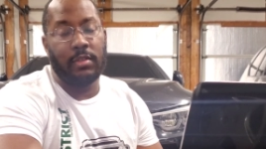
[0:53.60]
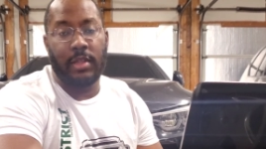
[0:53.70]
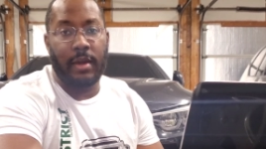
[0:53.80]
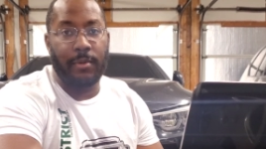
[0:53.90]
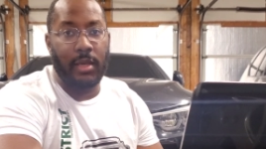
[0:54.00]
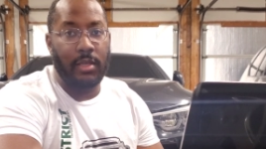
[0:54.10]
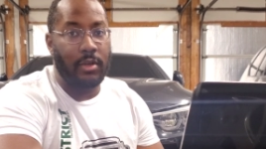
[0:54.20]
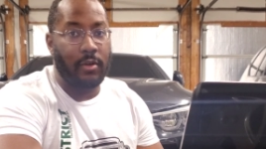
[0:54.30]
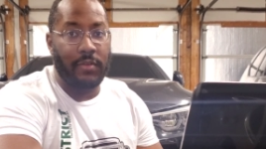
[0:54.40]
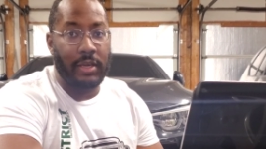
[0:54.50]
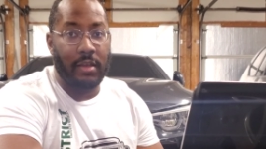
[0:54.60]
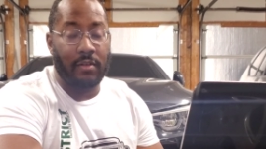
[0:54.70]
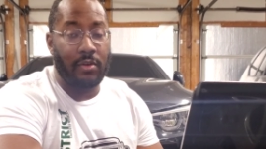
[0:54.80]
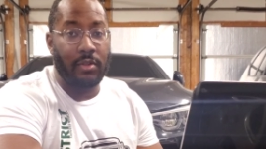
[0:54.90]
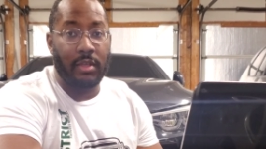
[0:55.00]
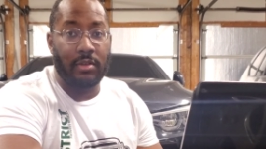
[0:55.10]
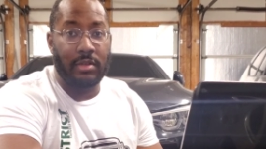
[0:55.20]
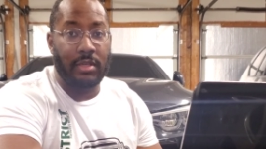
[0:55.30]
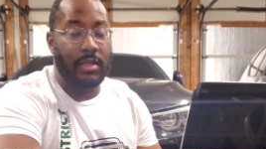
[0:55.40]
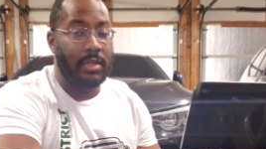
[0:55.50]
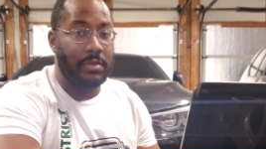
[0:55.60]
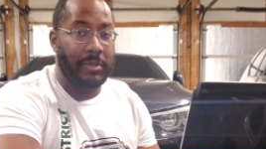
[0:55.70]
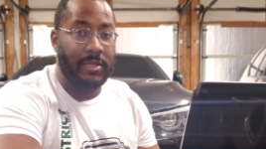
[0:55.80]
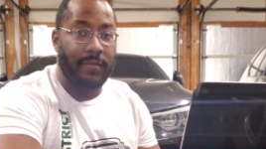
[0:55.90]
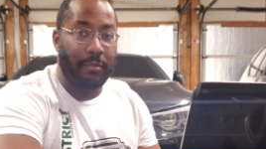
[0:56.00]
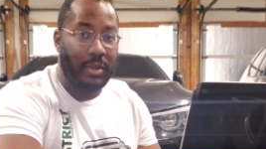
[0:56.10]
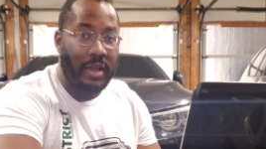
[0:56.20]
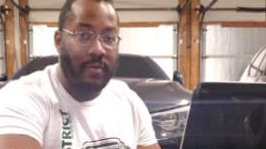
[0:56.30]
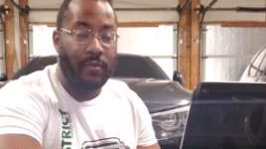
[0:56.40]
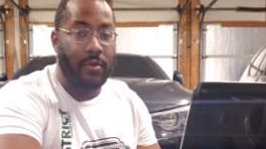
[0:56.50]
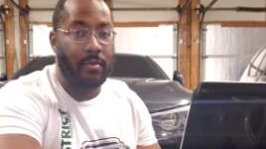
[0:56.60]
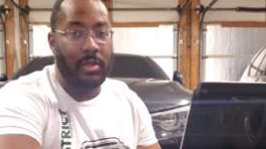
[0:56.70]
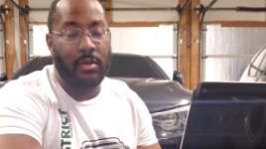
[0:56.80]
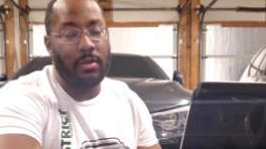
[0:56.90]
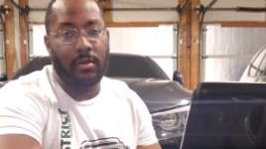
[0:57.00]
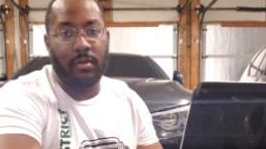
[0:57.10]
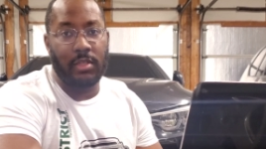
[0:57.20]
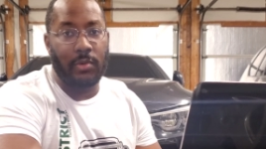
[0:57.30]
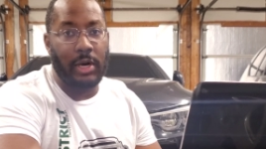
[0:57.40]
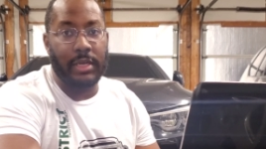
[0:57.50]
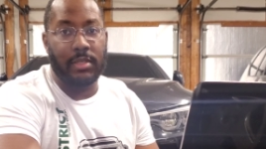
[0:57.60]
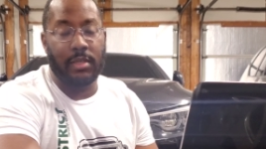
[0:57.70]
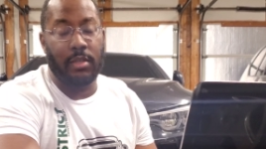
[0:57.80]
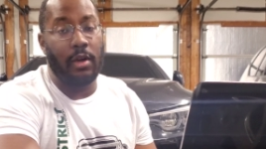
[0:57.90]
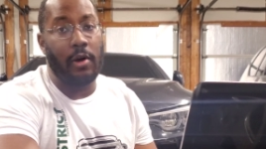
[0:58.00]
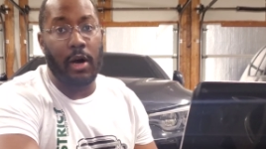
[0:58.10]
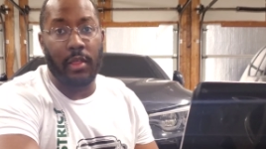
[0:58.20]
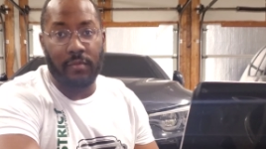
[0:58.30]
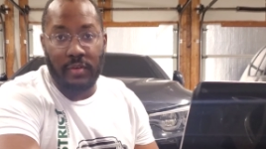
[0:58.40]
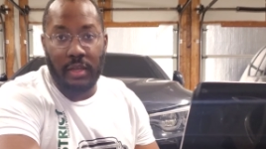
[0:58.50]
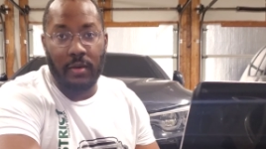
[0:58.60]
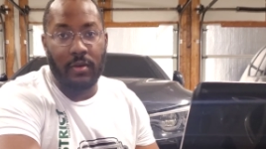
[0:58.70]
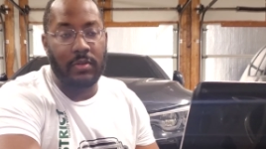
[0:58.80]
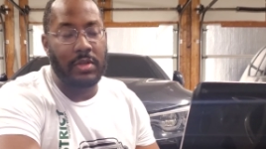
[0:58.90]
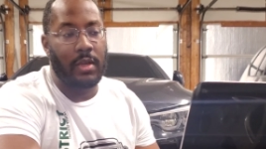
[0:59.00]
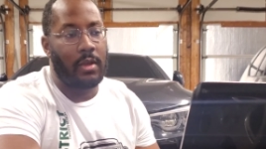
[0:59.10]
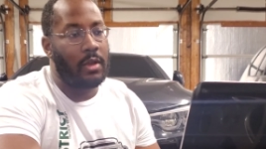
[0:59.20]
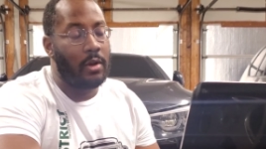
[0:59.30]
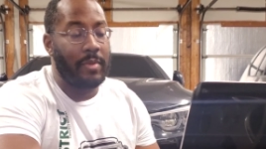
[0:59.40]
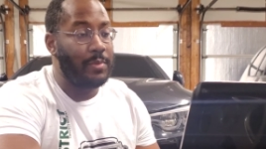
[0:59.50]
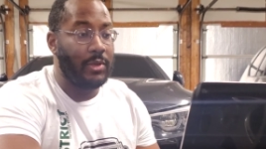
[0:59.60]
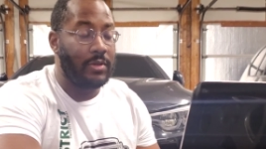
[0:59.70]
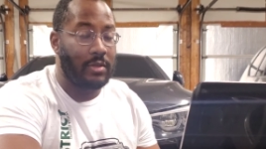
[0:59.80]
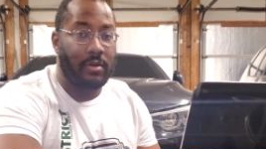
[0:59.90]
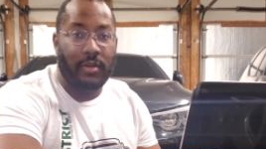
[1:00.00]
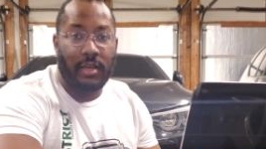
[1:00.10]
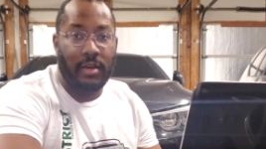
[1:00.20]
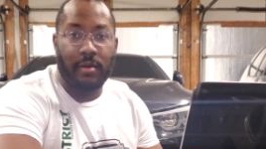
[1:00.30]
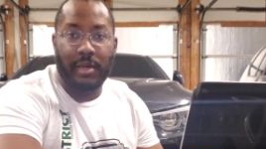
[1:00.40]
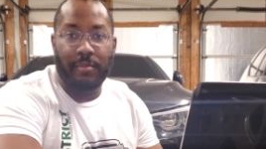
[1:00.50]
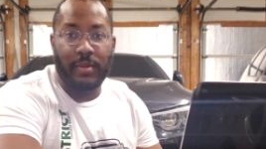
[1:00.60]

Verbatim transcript: So that way, you know, if you guys are only interested in a specific platform, then you don't need to watch, you know, all the videos, or maybe you just don't care about